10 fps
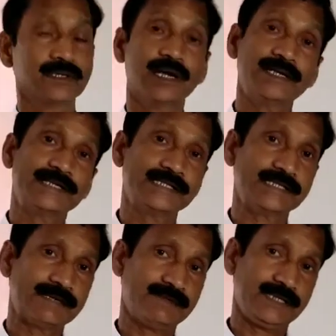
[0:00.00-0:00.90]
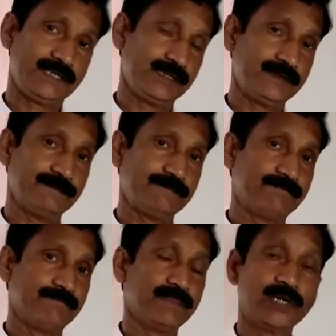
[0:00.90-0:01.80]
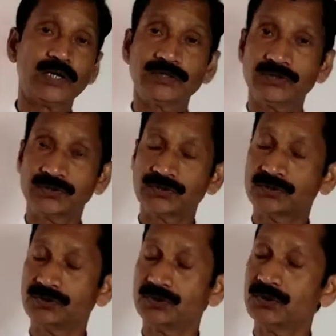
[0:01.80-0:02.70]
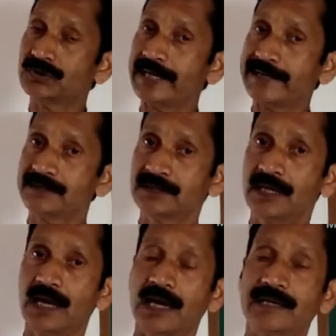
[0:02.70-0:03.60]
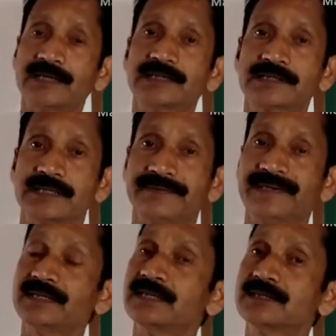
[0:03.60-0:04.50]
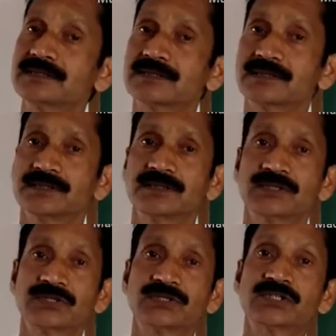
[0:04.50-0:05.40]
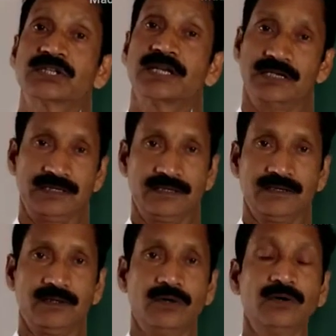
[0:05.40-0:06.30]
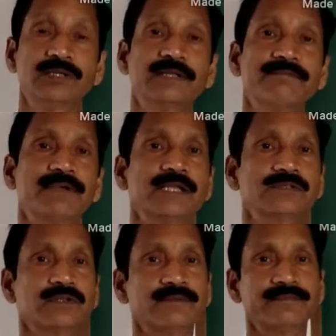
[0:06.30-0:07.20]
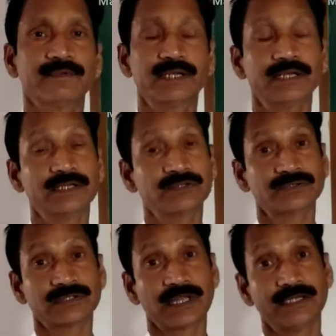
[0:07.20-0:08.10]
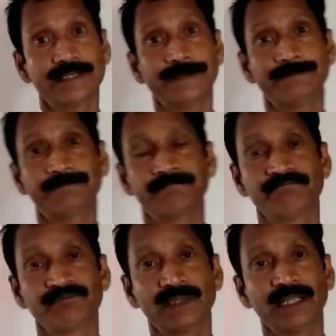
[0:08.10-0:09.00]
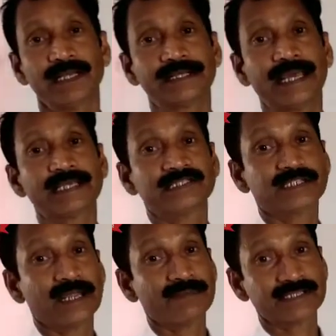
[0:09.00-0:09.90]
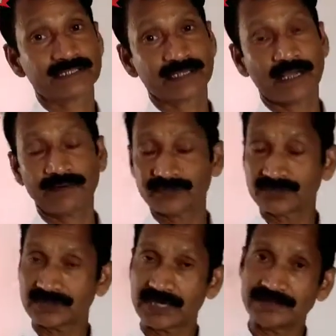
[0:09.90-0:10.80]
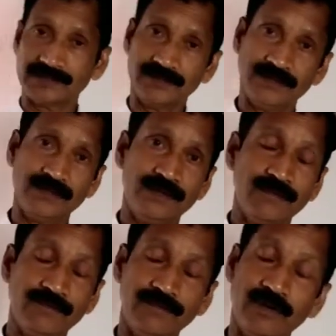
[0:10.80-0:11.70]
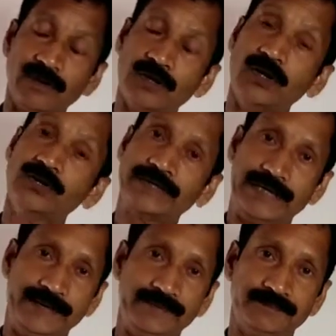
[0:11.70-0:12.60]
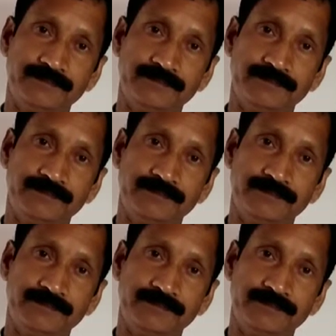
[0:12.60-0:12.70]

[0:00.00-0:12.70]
untouchability, because you know that untouchability is slur on the face of Indian society. It has damaged our society for a long time.